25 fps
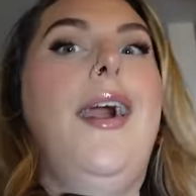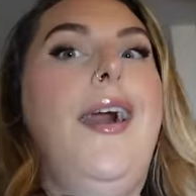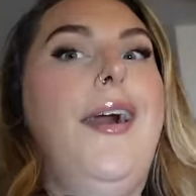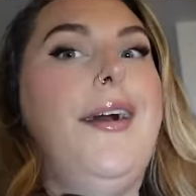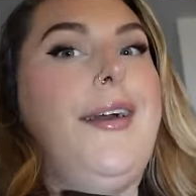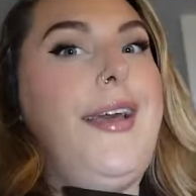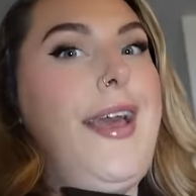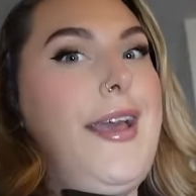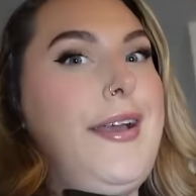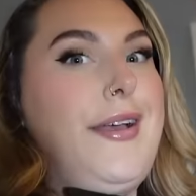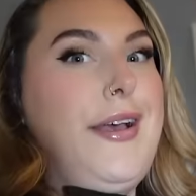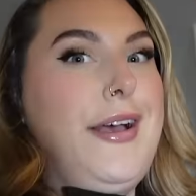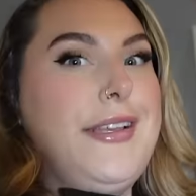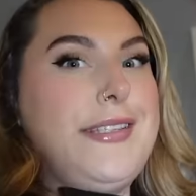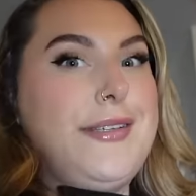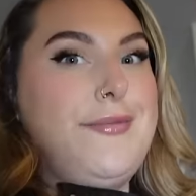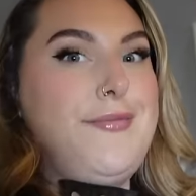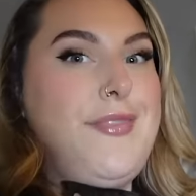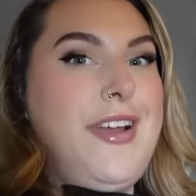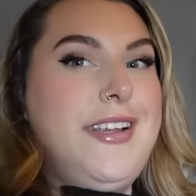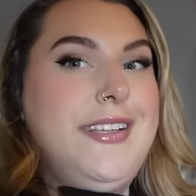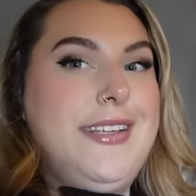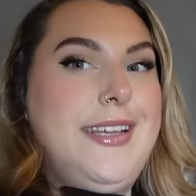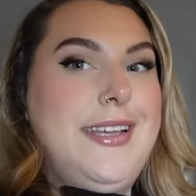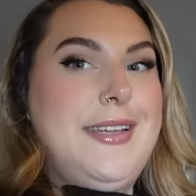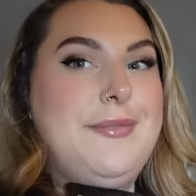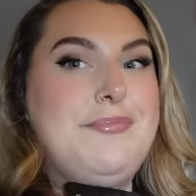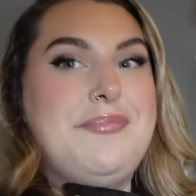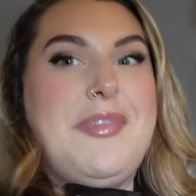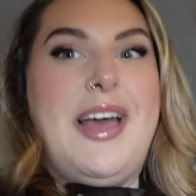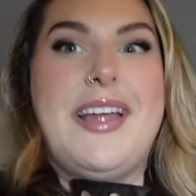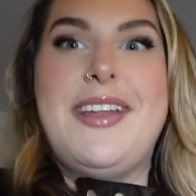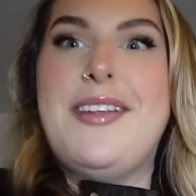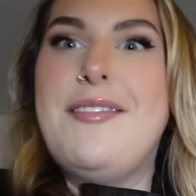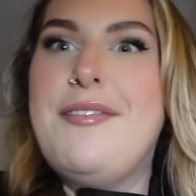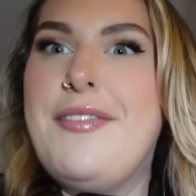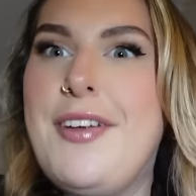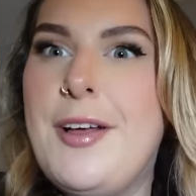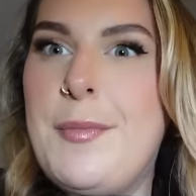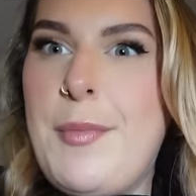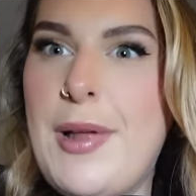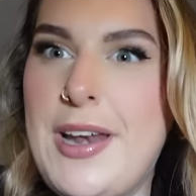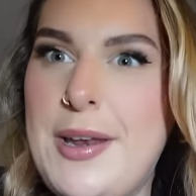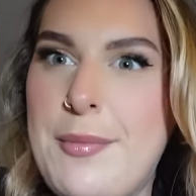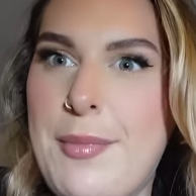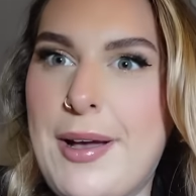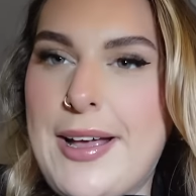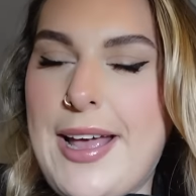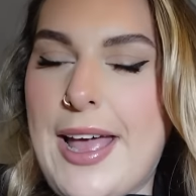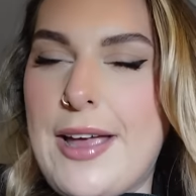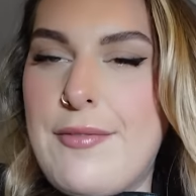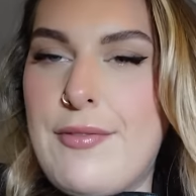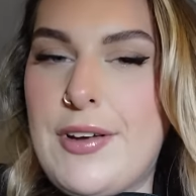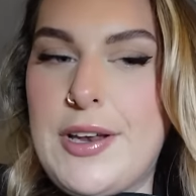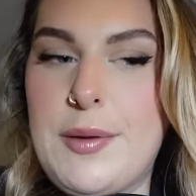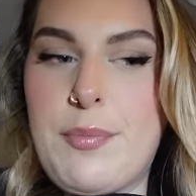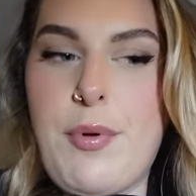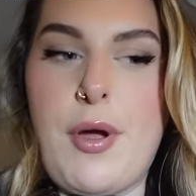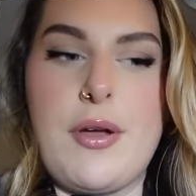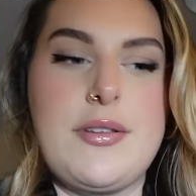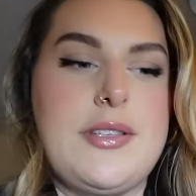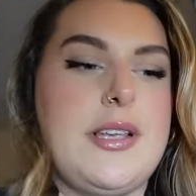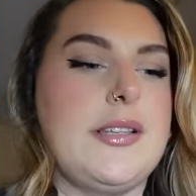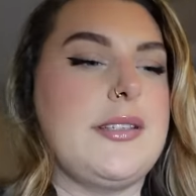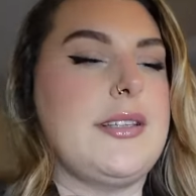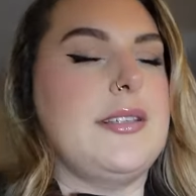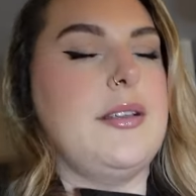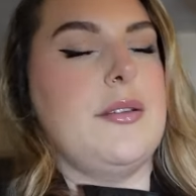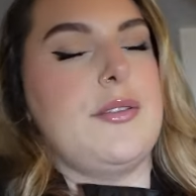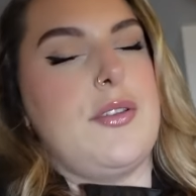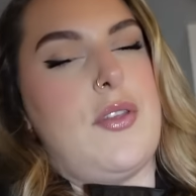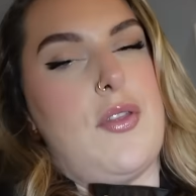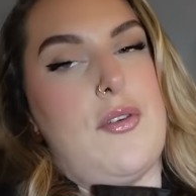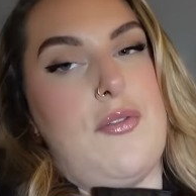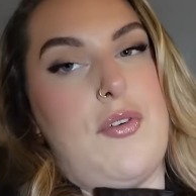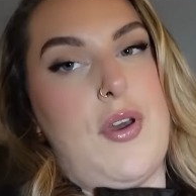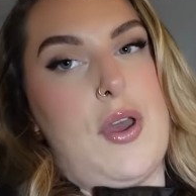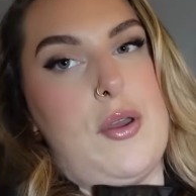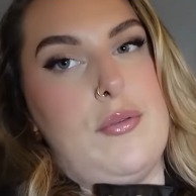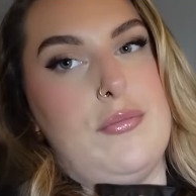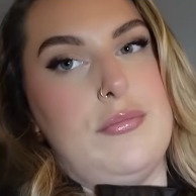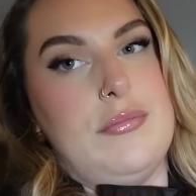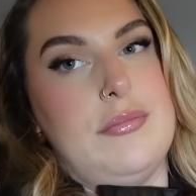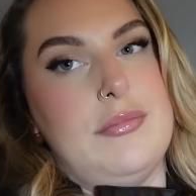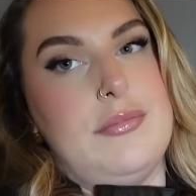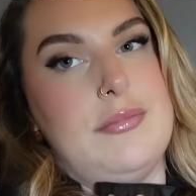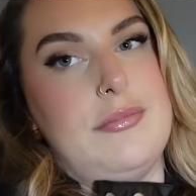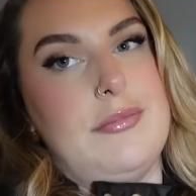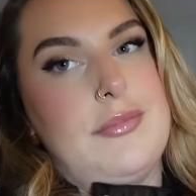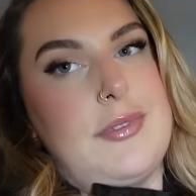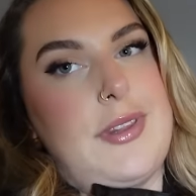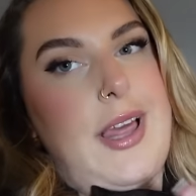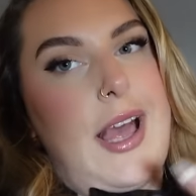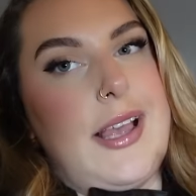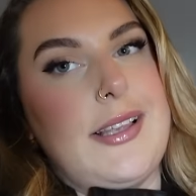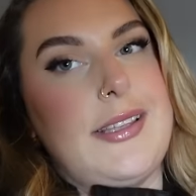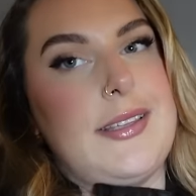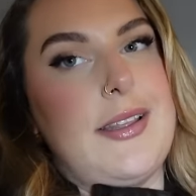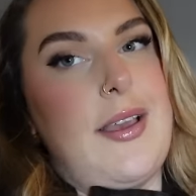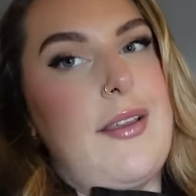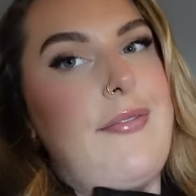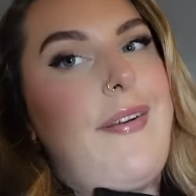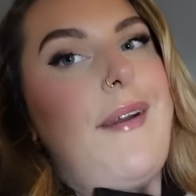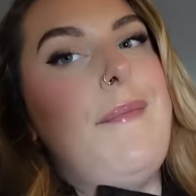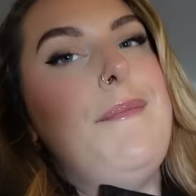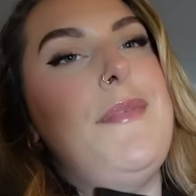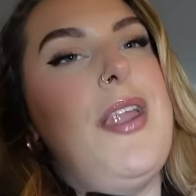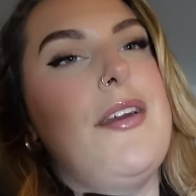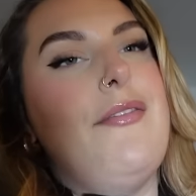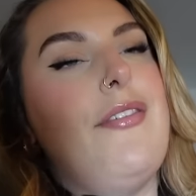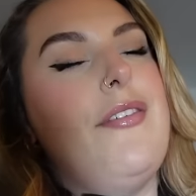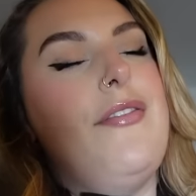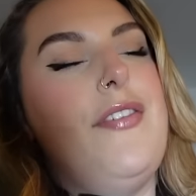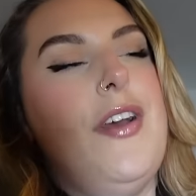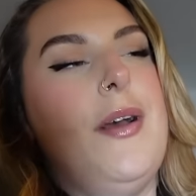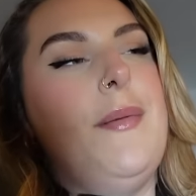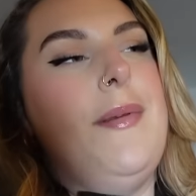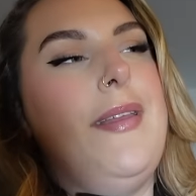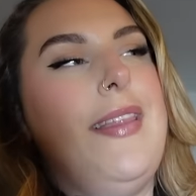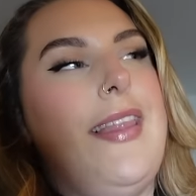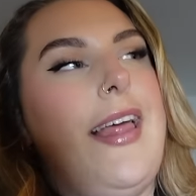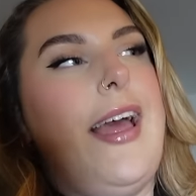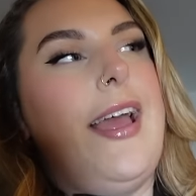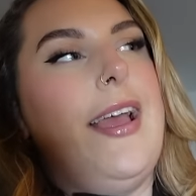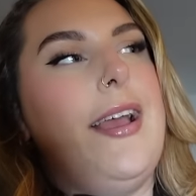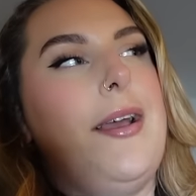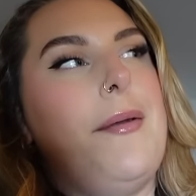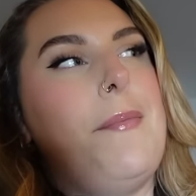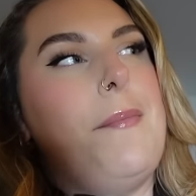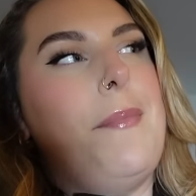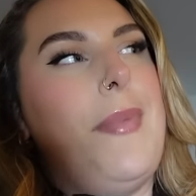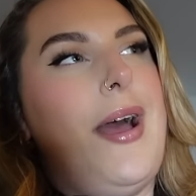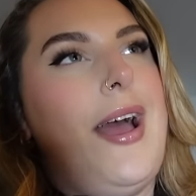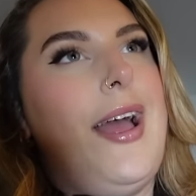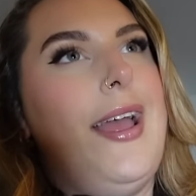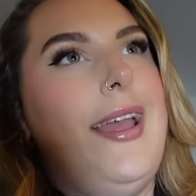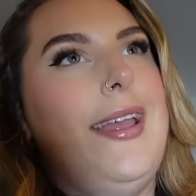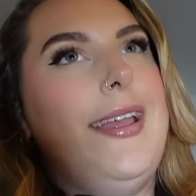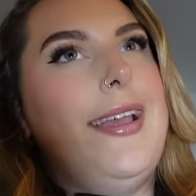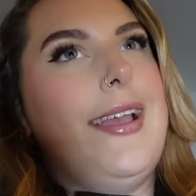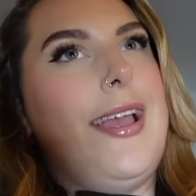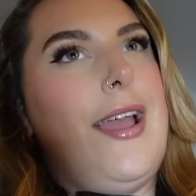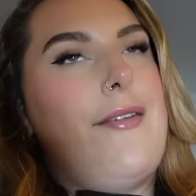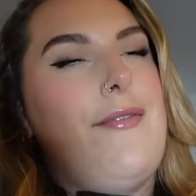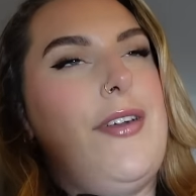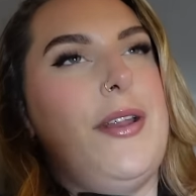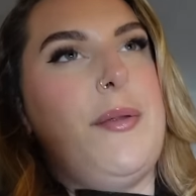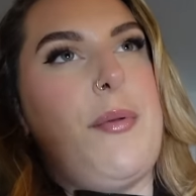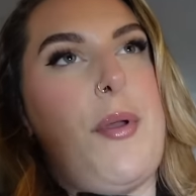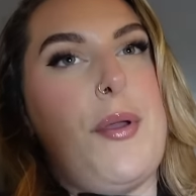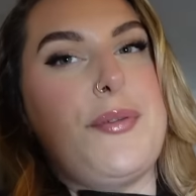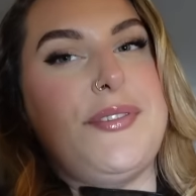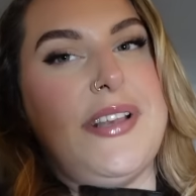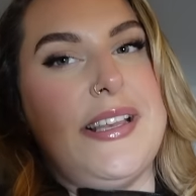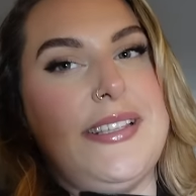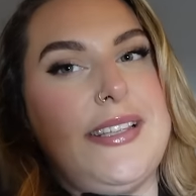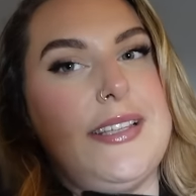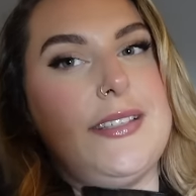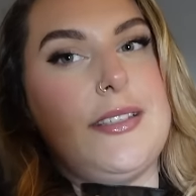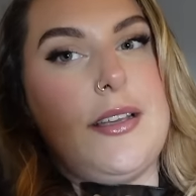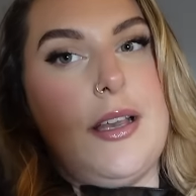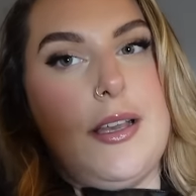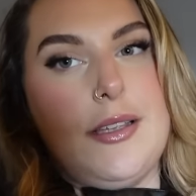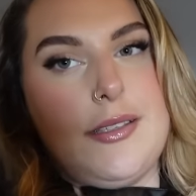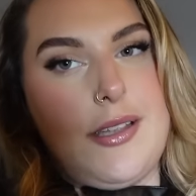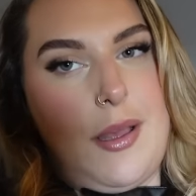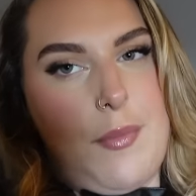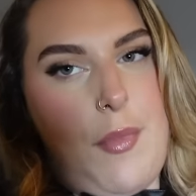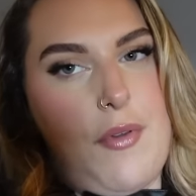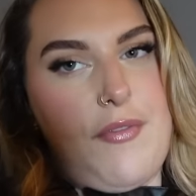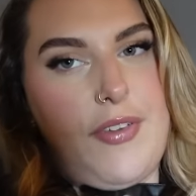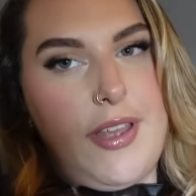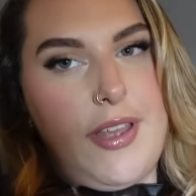Okay, girls, I'm ready. I didn't film any of my getting ready process because I was on the phone. That's, if I'm never filming like my getting ready process, it's because I'm on